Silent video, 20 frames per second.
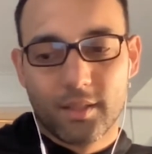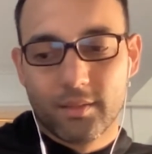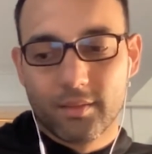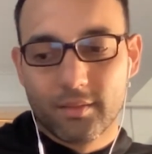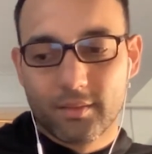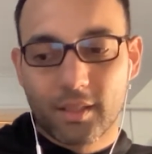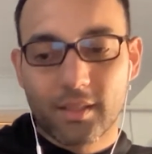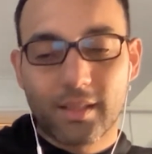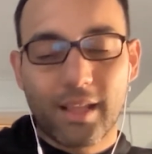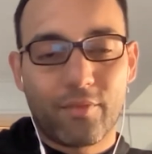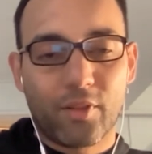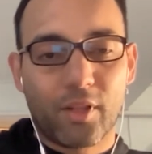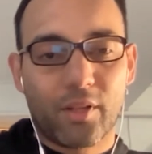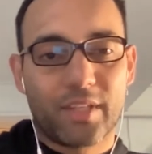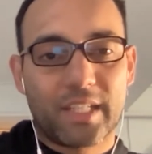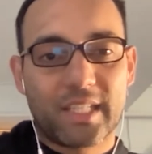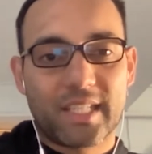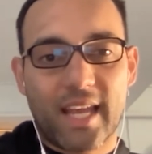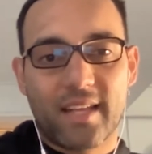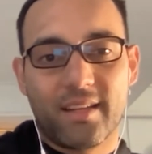the level of
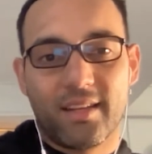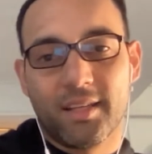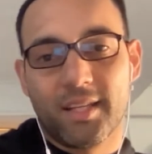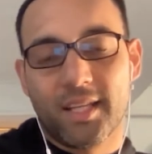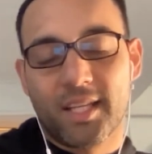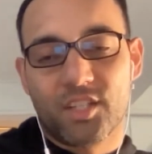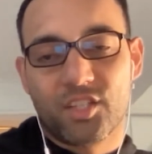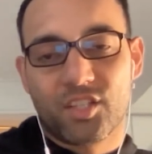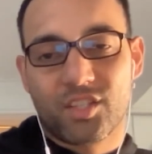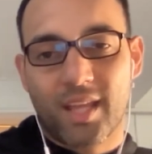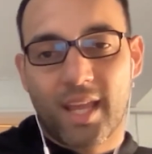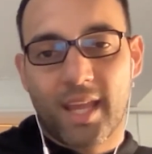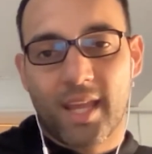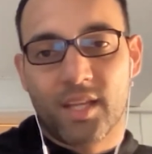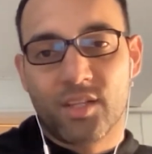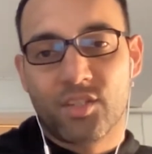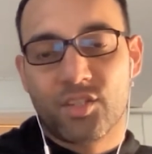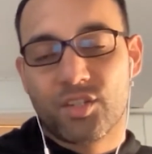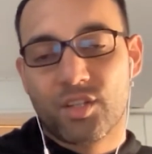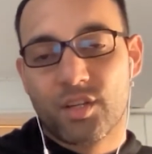intent at each
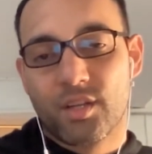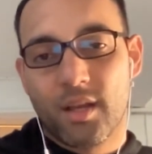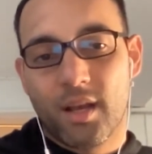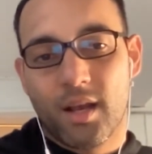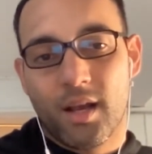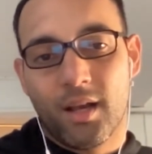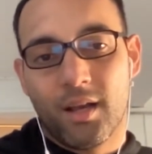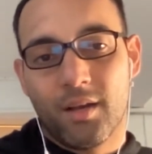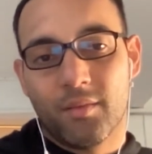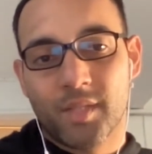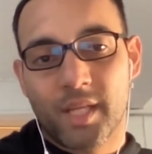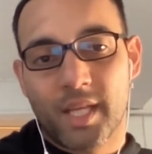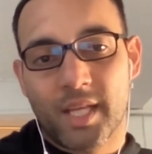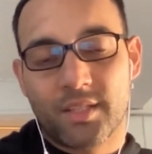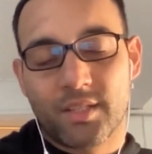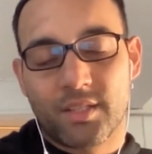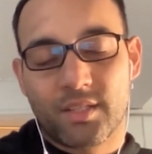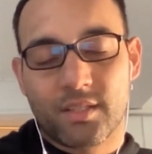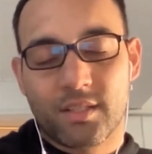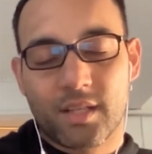stage
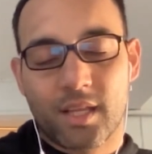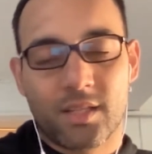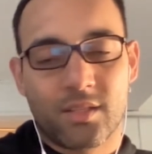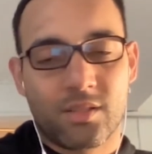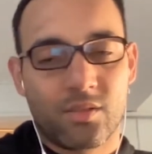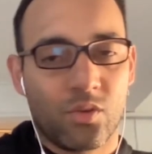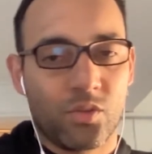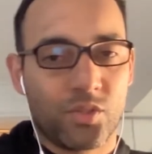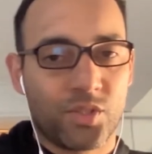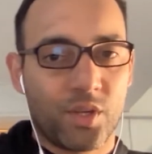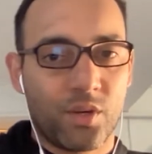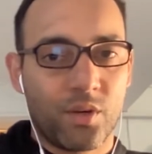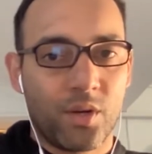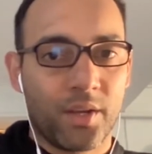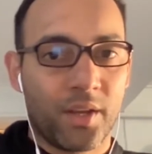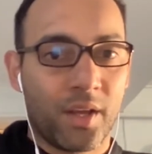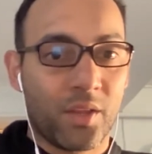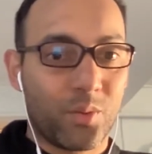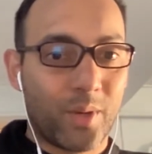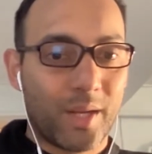is also
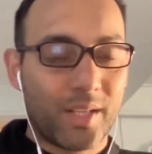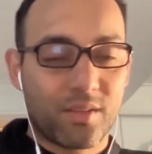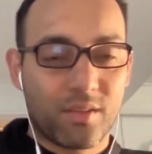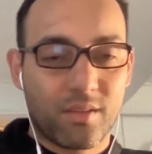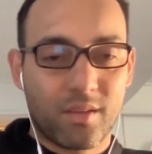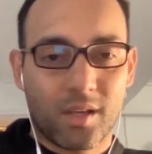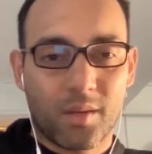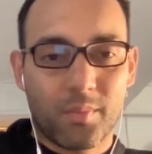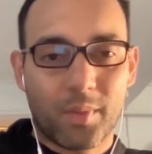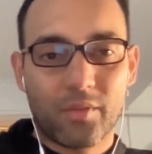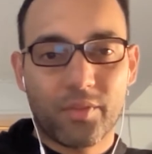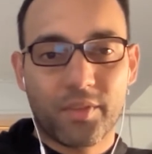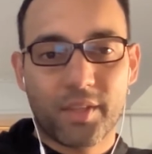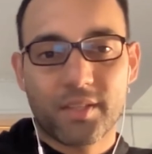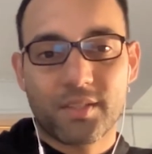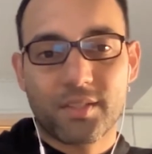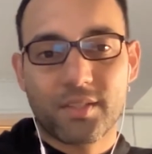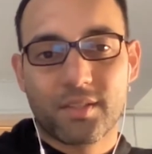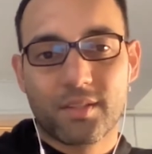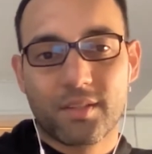another way to think about
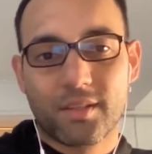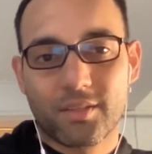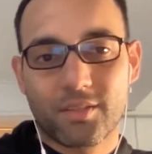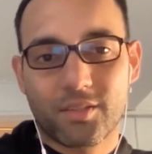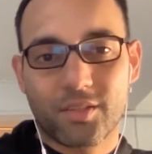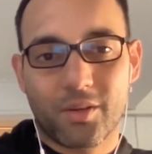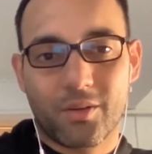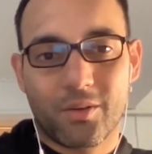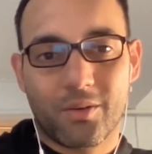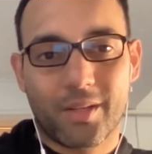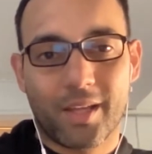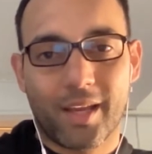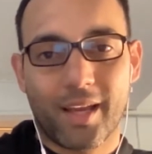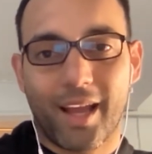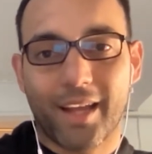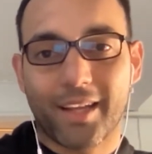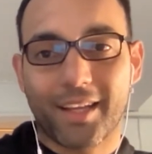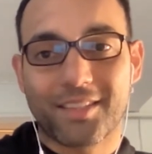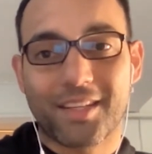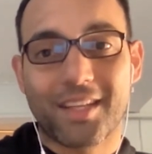this. So yeah,
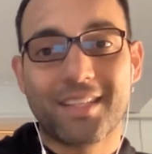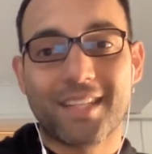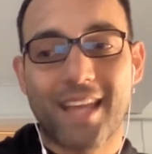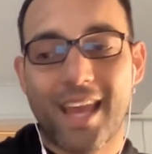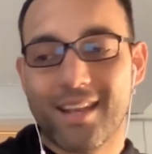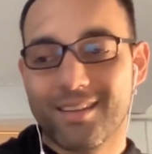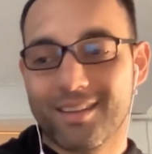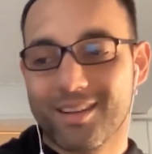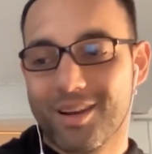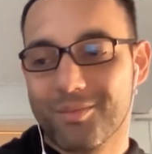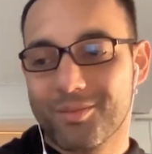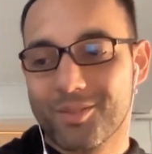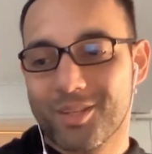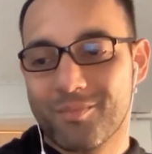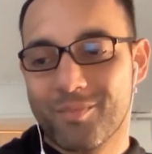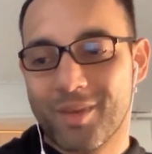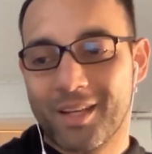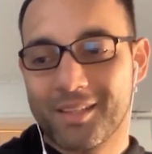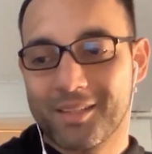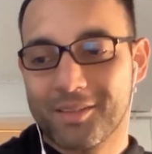I guess intent comes in
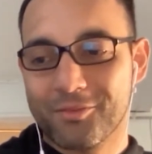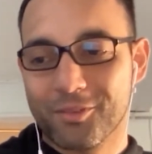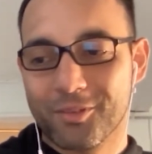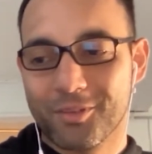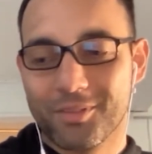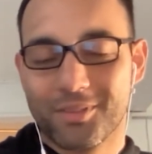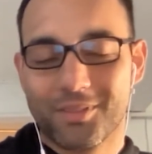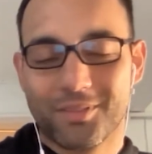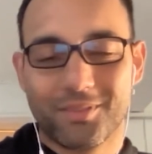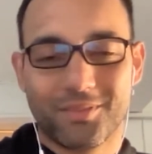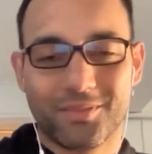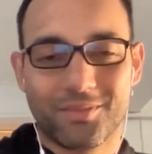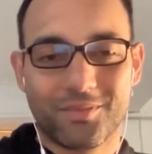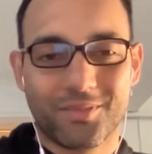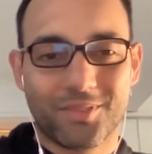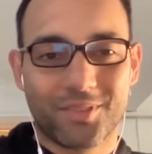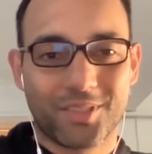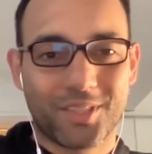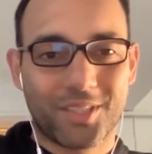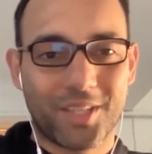many different
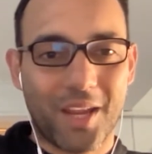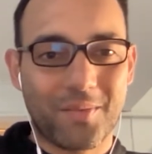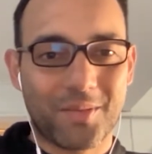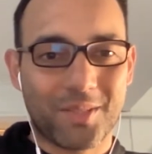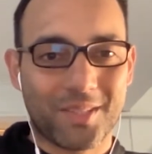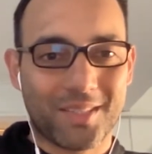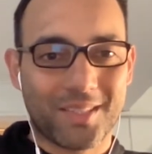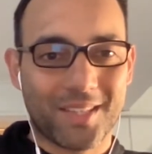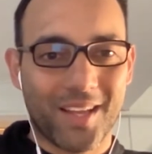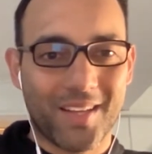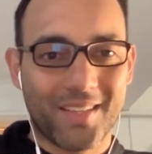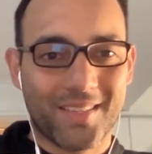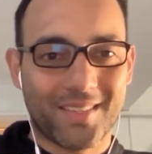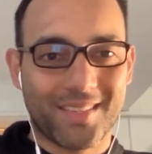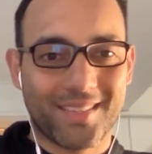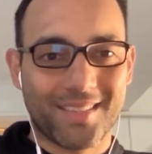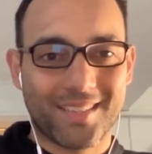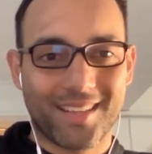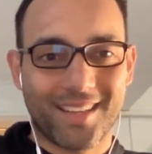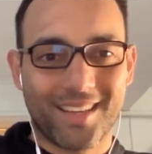shapes and
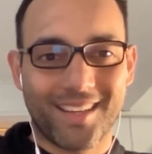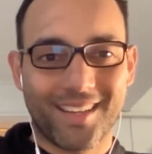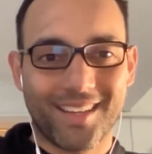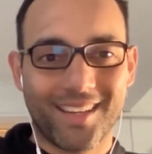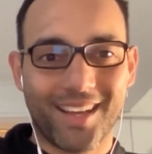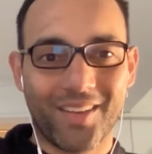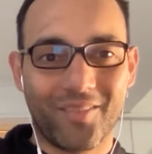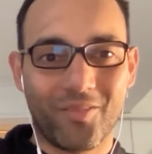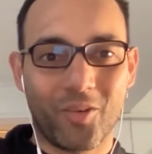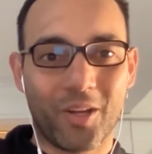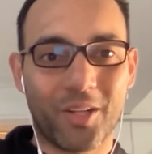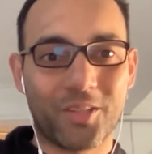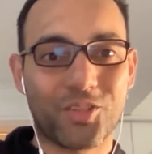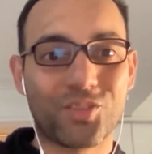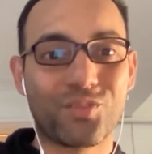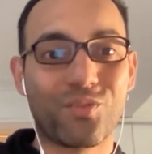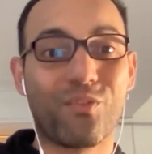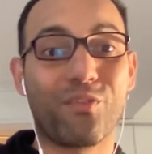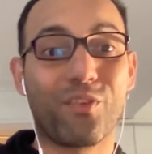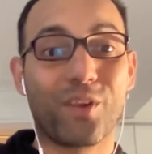sizes, and really
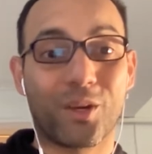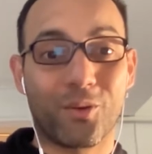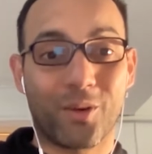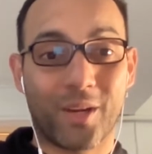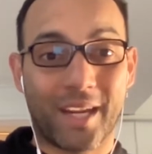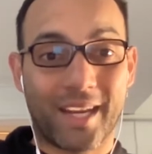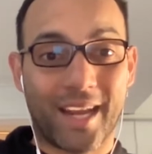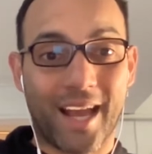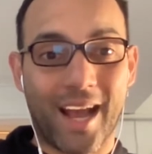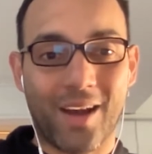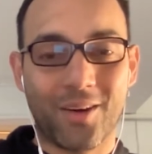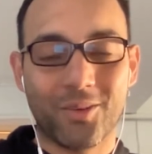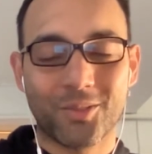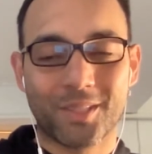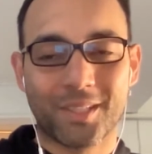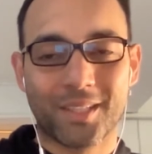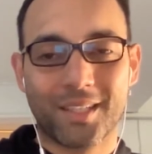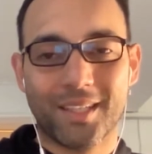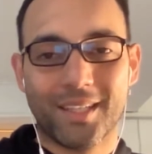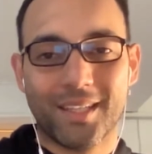just figuring it out
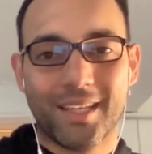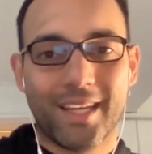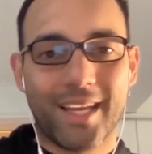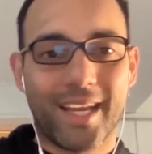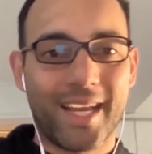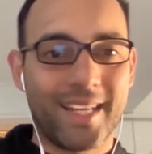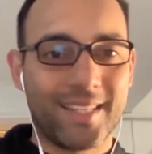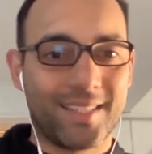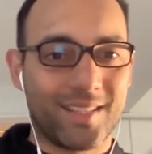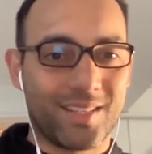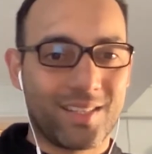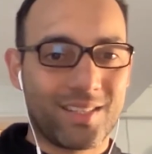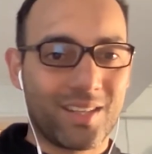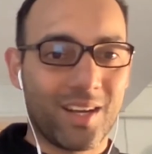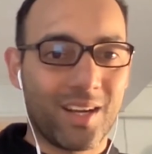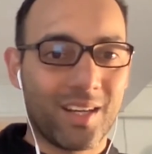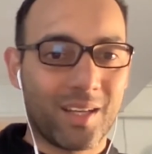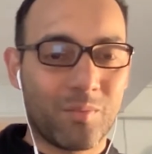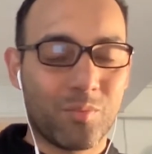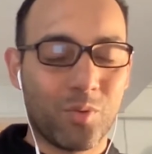is the
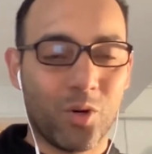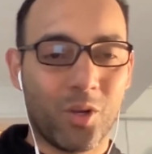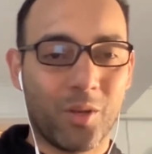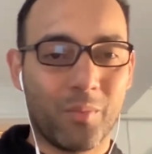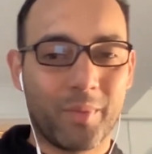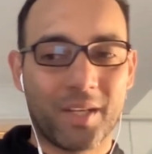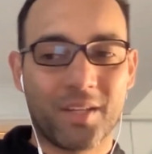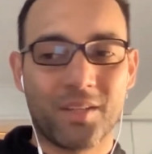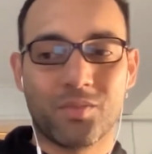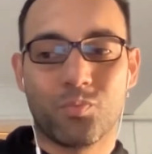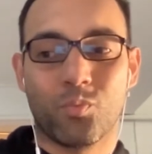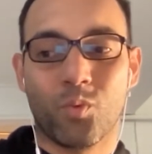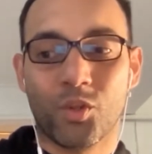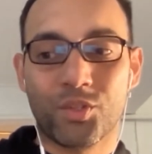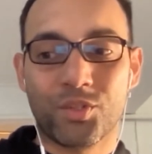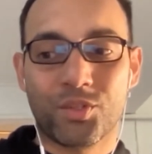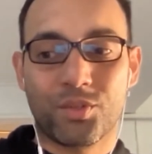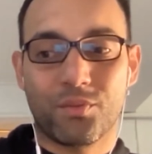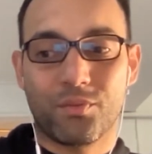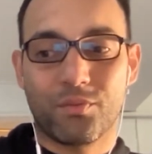starting point, because
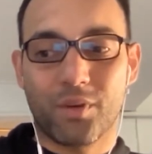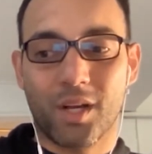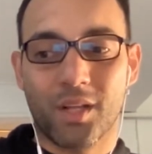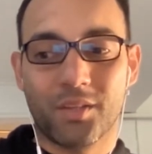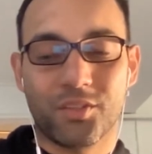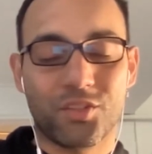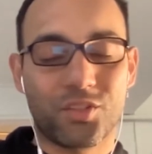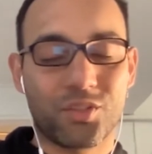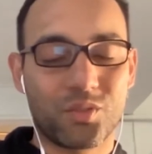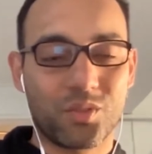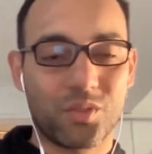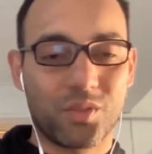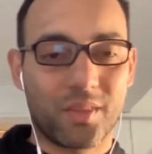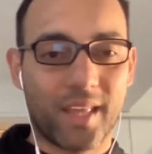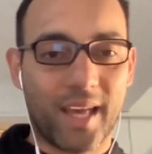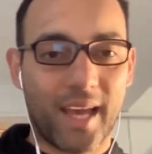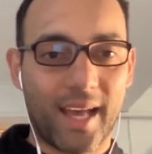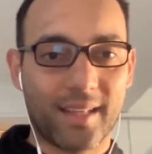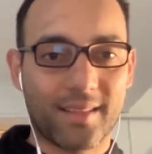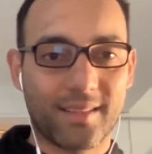once you've understood
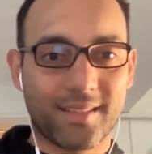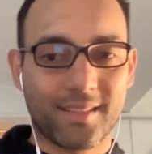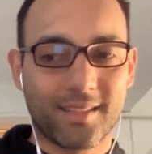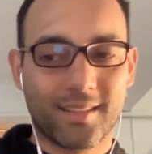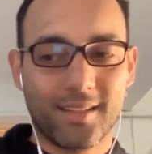that,